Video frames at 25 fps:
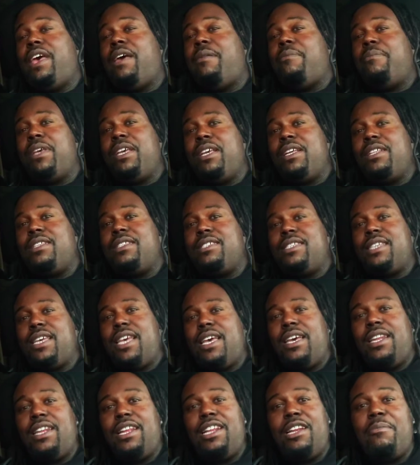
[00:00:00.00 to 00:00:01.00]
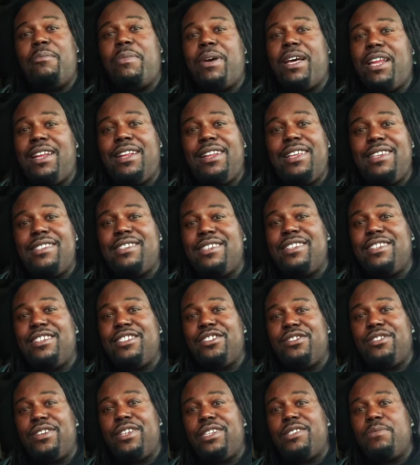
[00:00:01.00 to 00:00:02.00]
that being said, anybody that's in the
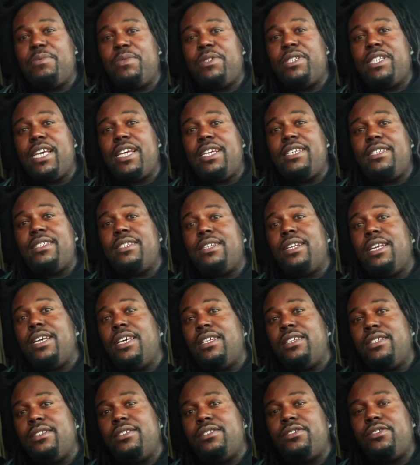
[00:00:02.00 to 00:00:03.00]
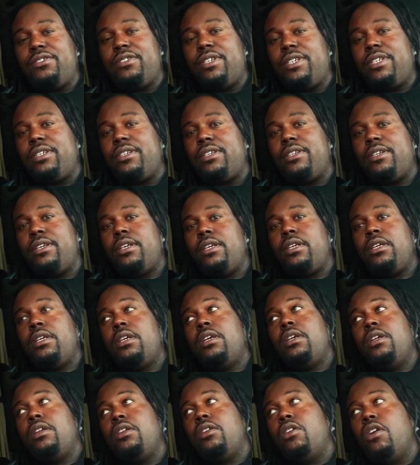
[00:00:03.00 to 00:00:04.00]
transportation industry
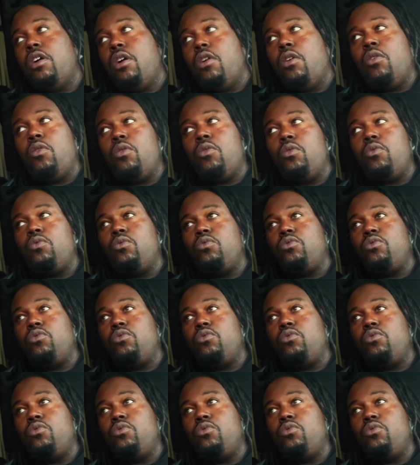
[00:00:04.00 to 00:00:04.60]
knows